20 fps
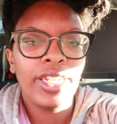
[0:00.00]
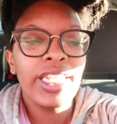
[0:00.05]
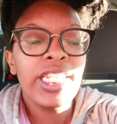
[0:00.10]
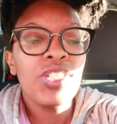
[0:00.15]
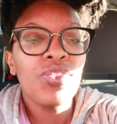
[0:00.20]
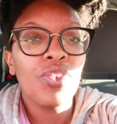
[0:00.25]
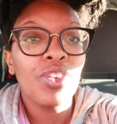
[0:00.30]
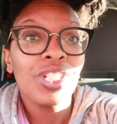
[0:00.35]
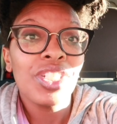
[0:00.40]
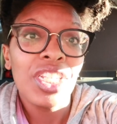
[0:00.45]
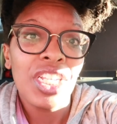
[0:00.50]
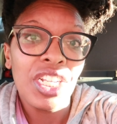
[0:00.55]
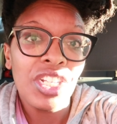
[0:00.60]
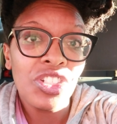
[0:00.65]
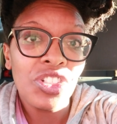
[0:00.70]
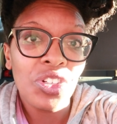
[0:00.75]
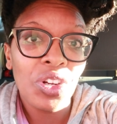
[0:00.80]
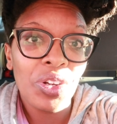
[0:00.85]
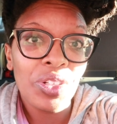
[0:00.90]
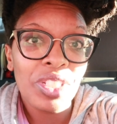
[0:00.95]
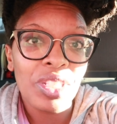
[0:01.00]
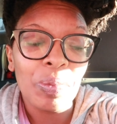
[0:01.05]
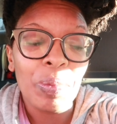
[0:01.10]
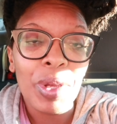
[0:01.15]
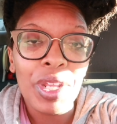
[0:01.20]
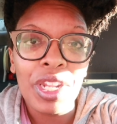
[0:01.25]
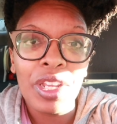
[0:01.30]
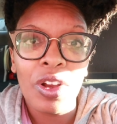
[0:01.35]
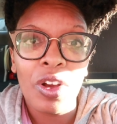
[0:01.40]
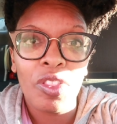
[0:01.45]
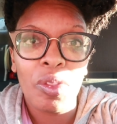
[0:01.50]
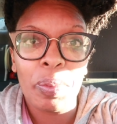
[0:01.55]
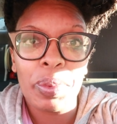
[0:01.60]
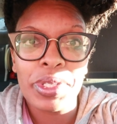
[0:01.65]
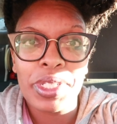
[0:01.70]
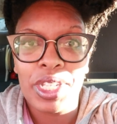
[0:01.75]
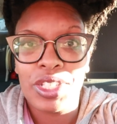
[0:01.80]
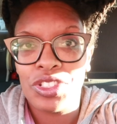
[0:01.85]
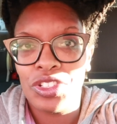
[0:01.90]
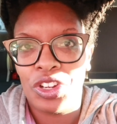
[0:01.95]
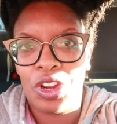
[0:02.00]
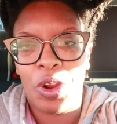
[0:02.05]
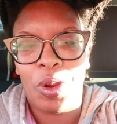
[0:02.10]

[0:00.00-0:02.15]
at least for teachers, depending on the position